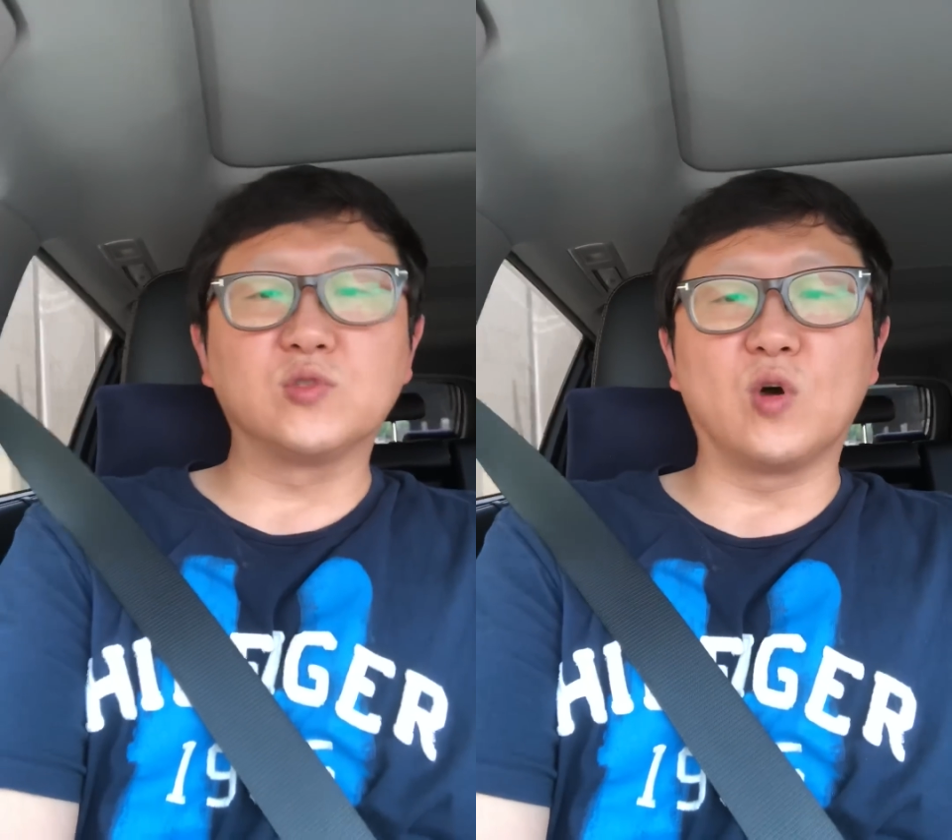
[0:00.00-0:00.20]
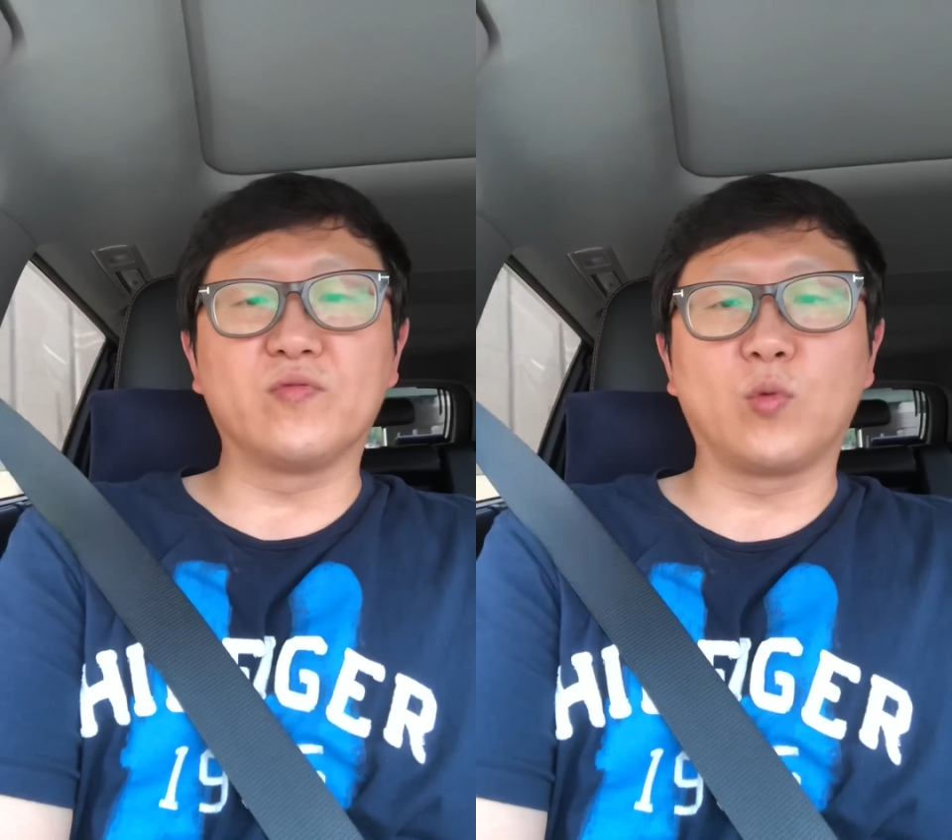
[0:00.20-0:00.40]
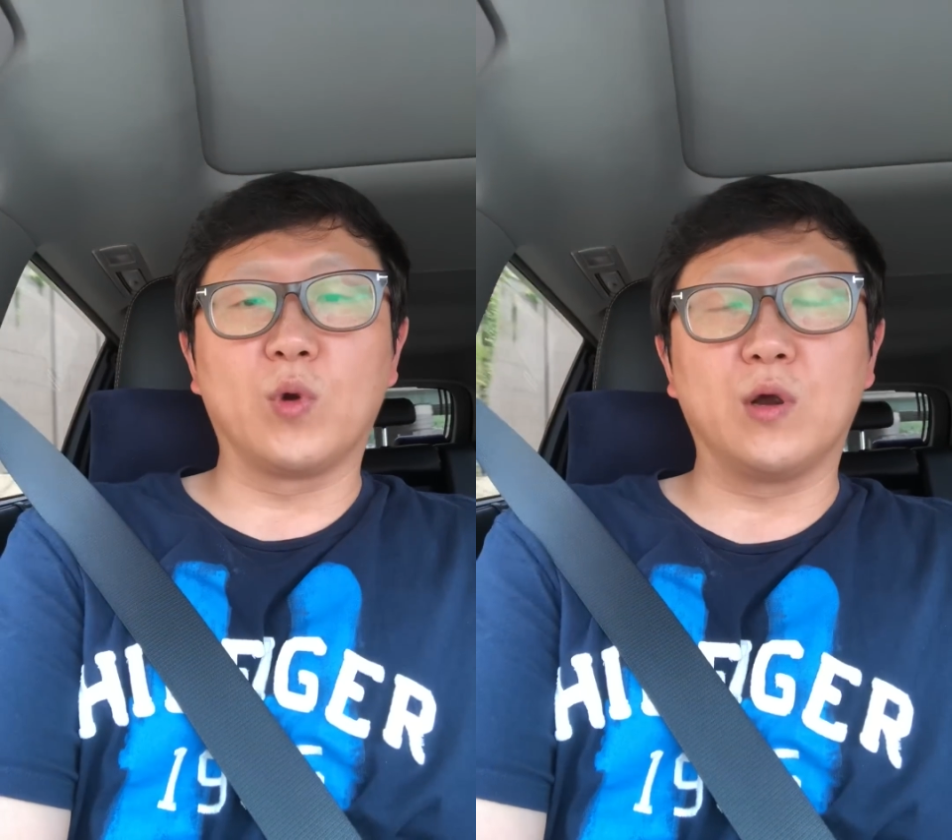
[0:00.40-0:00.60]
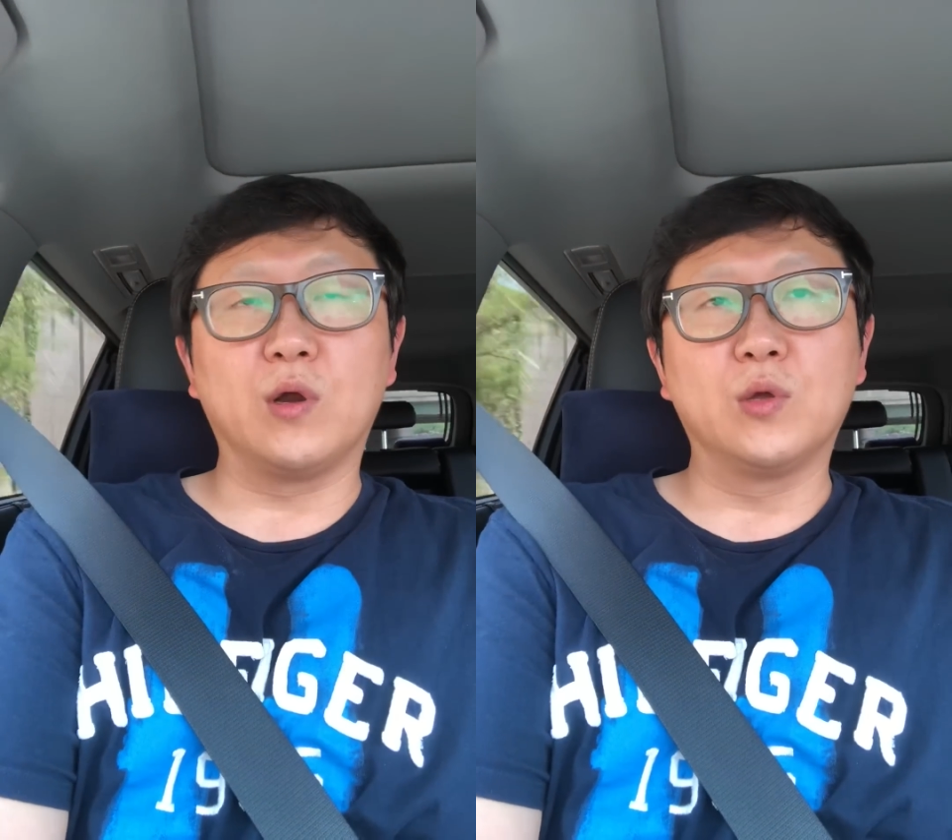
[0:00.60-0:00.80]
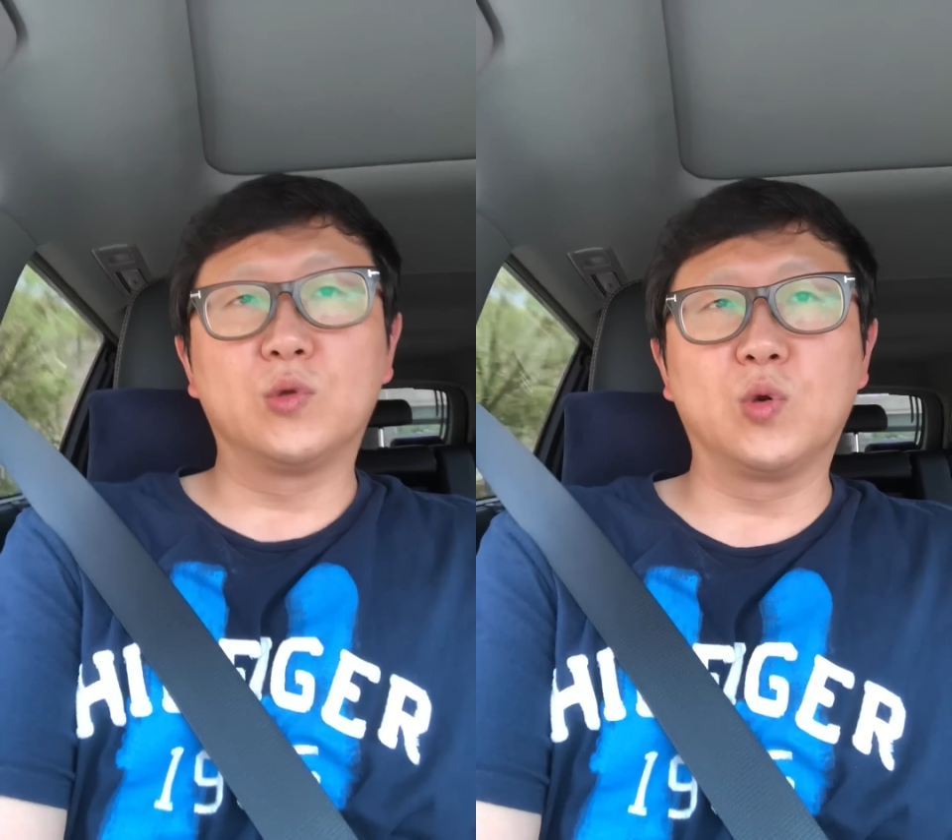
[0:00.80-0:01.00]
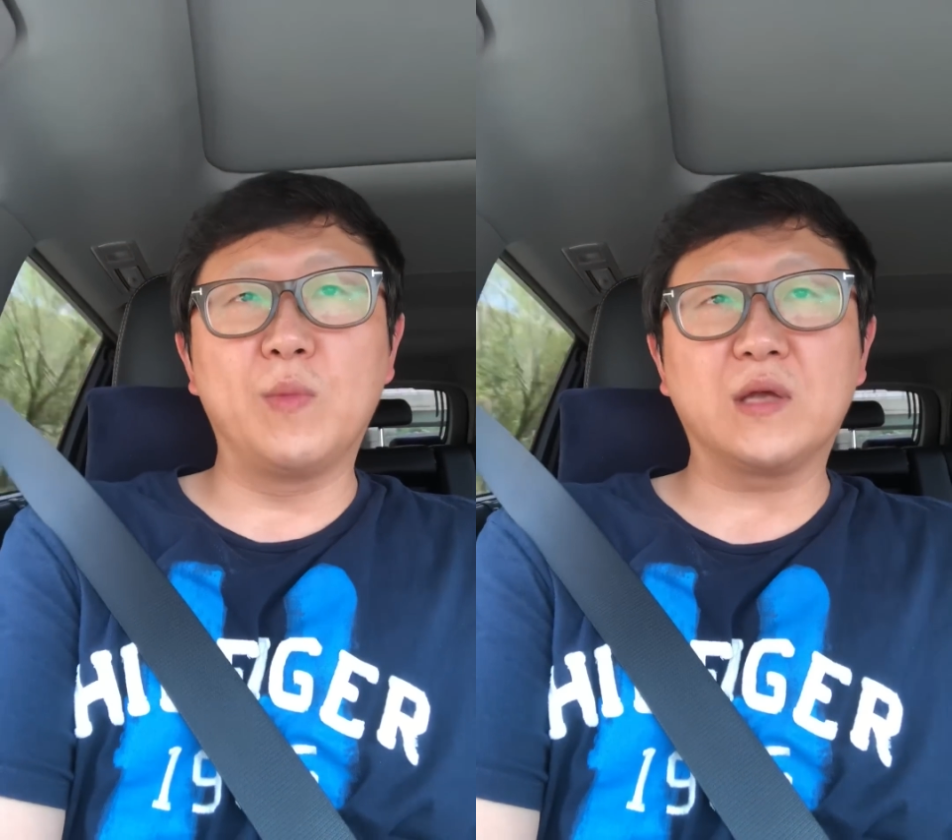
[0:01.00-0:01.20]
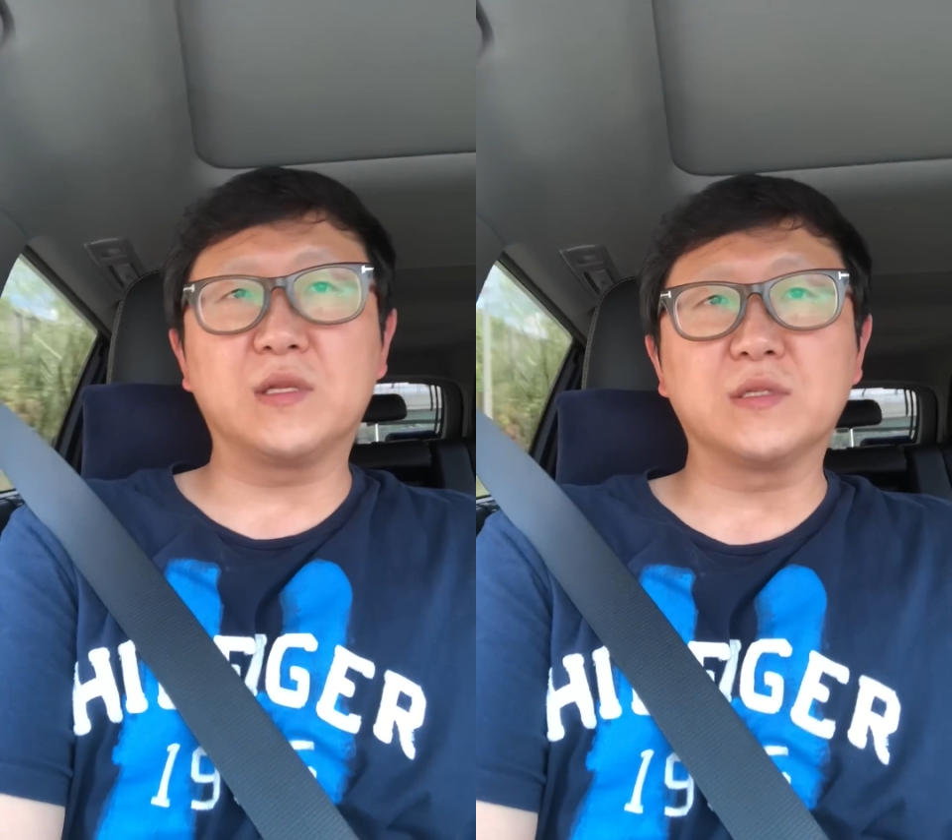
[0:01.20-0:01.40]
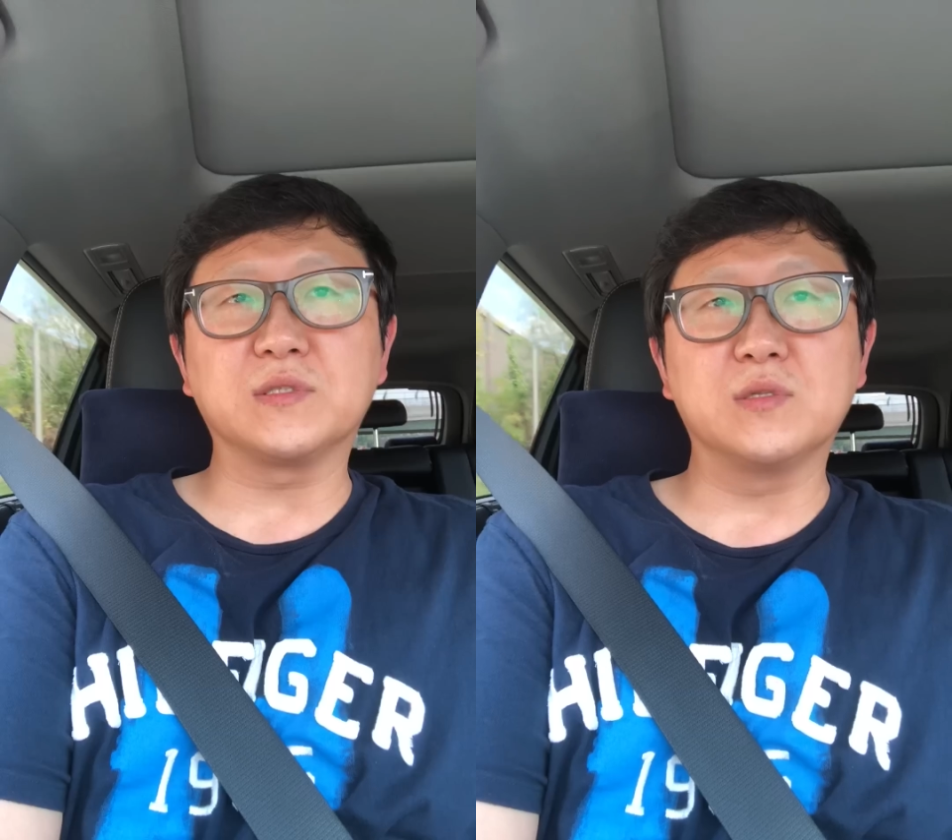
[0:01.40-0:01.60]
software to make
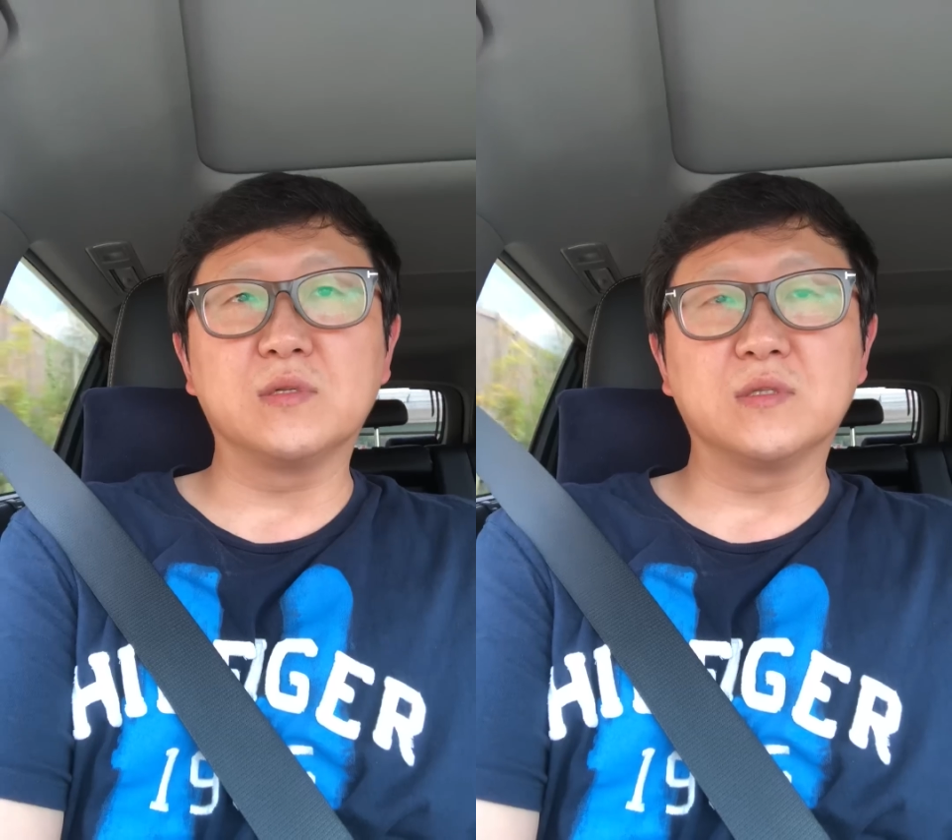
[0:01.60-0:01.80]
this